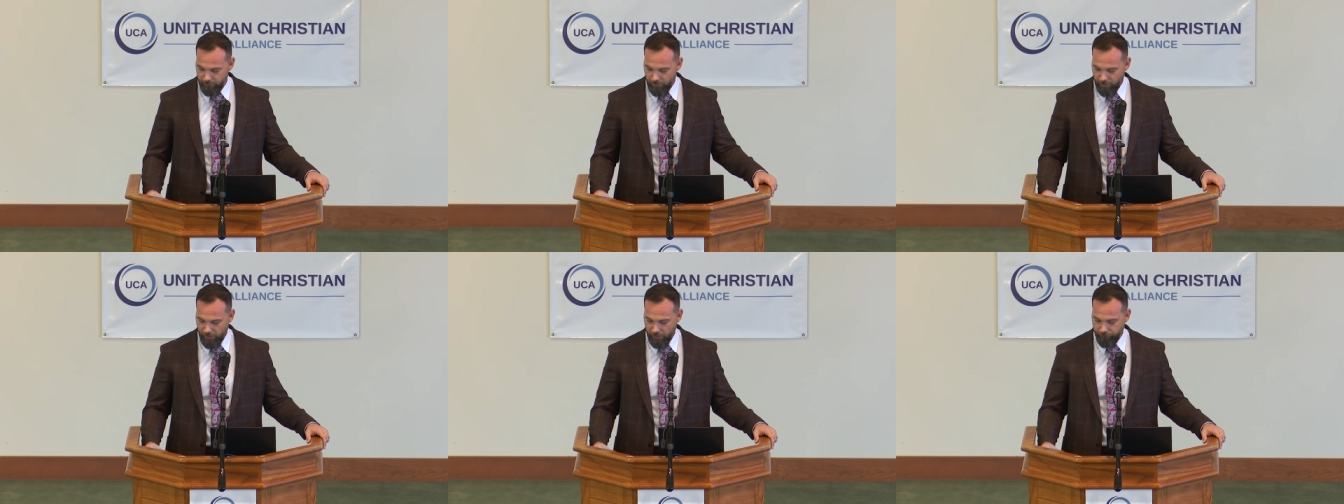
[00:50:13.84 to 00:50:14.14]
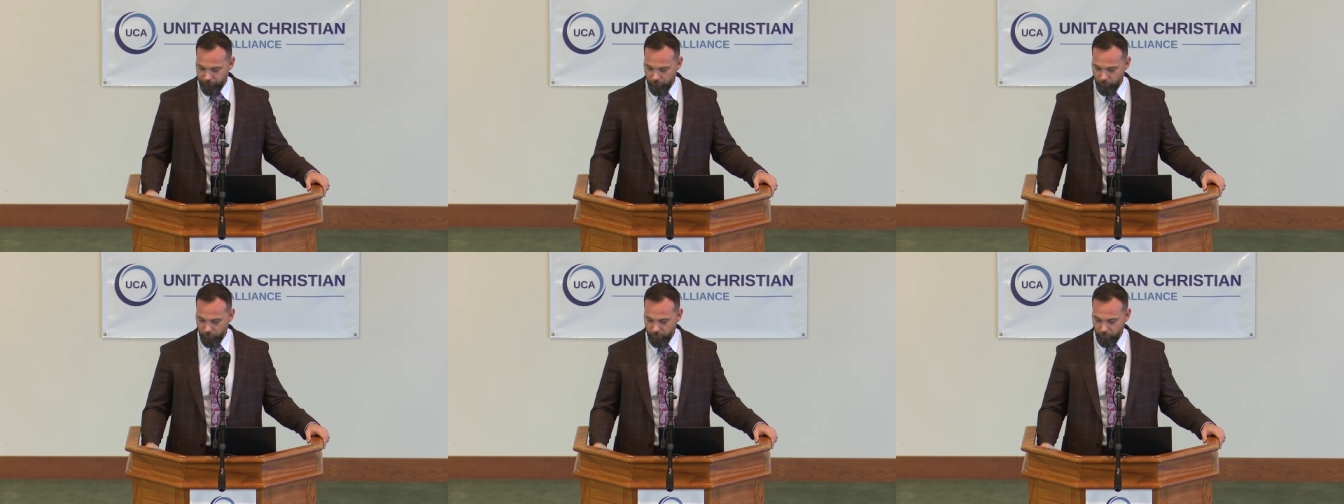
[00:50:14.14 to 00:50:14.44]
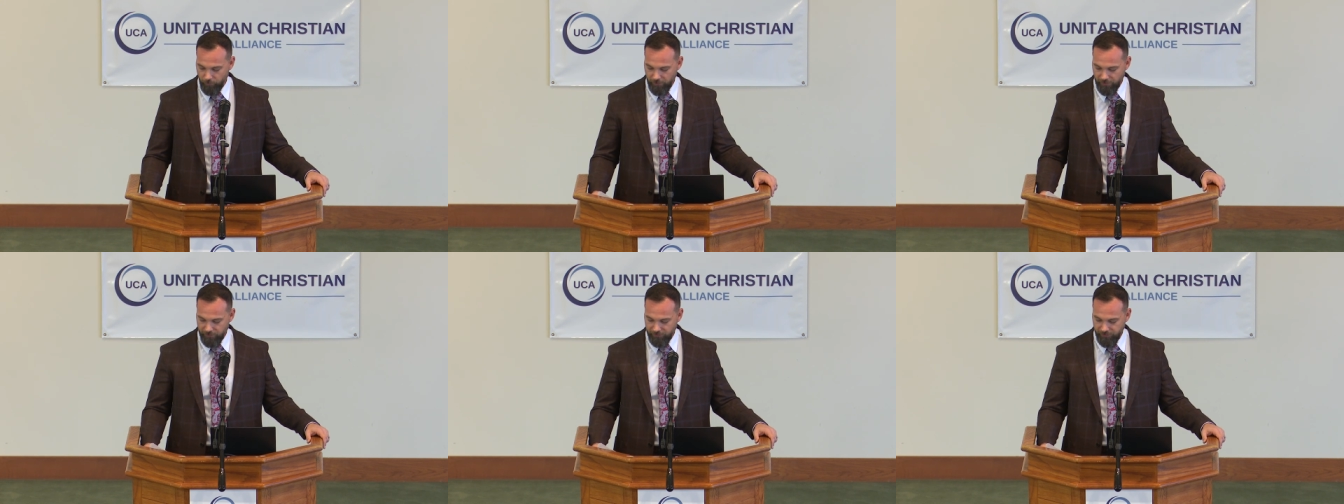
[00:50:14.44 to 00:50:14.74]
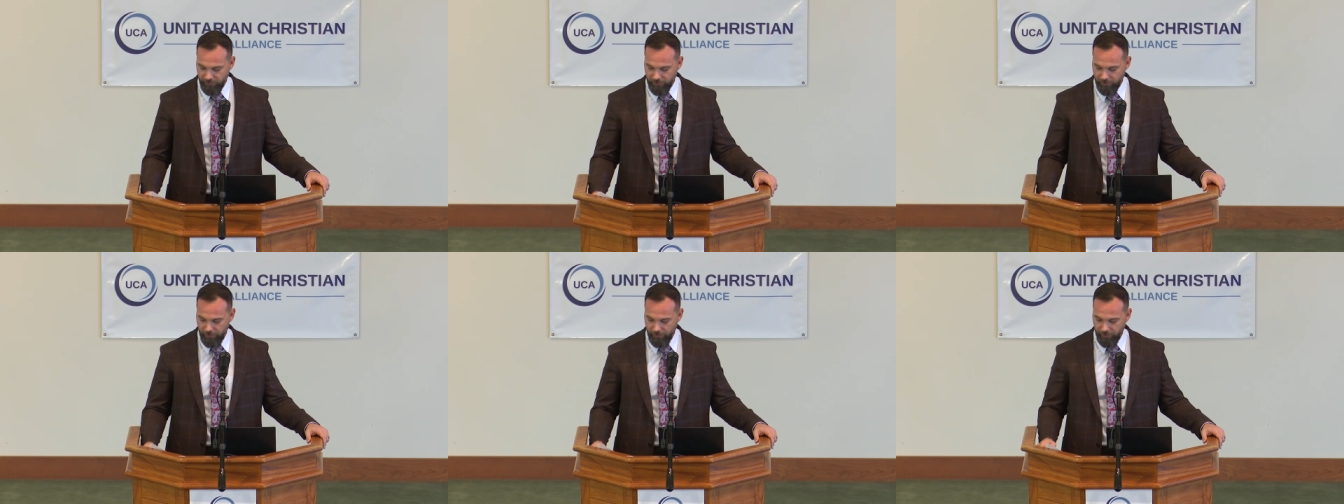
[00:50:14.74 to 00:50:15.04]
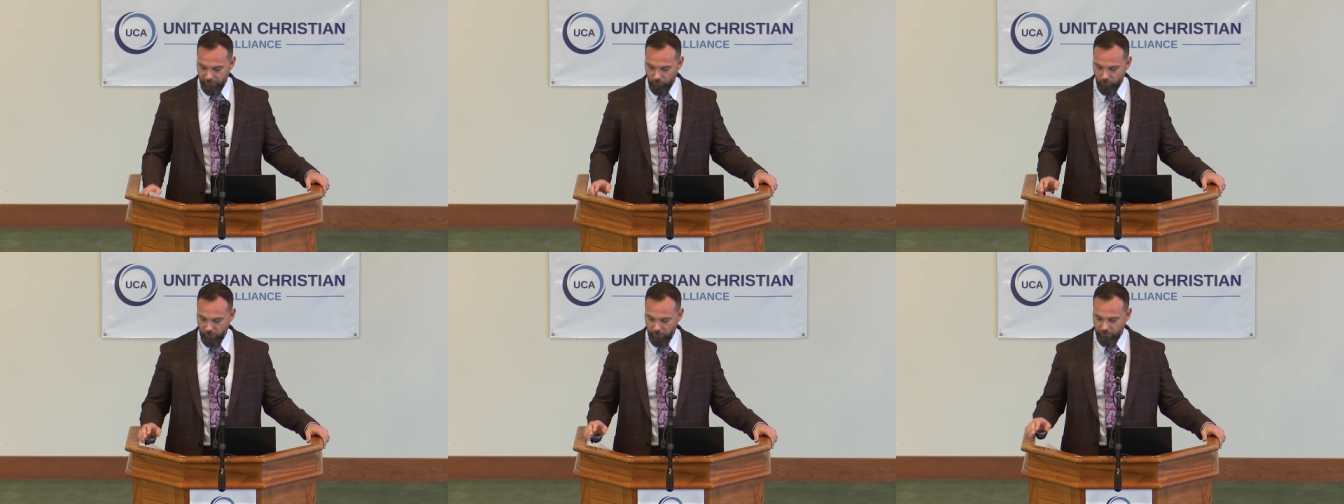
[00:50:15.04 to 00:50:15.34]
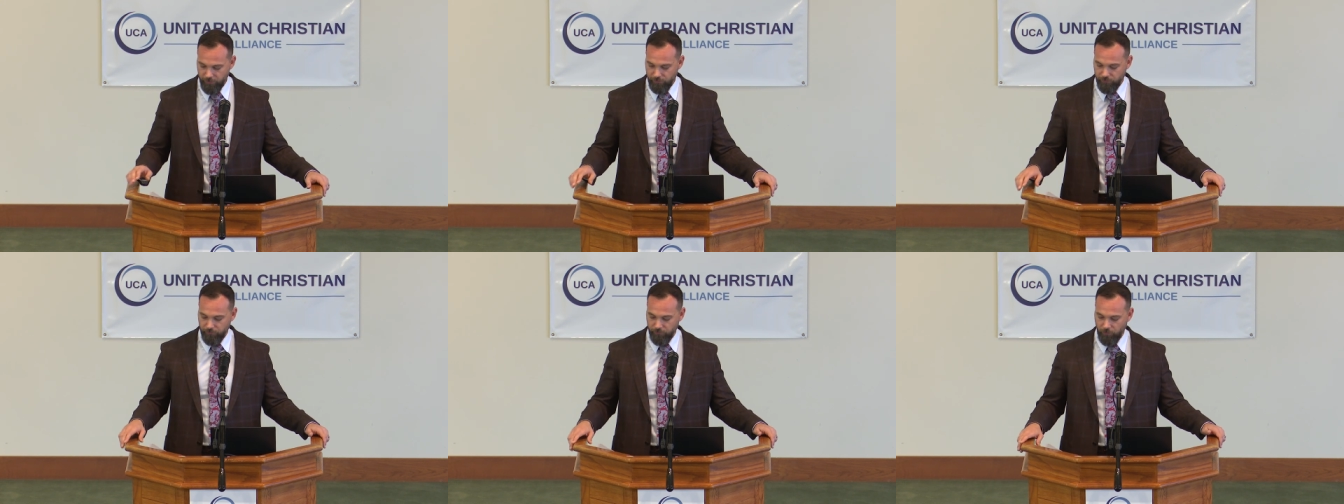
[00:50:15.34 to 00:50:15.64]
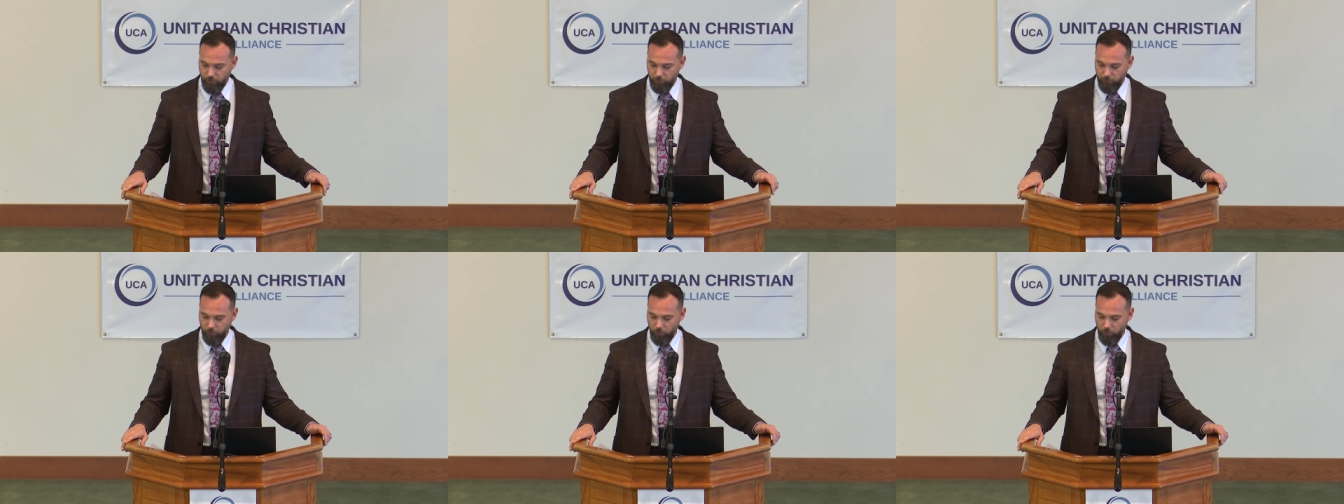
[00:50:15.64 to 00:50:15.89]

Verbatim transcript: I, for one, want to say to anyone of this group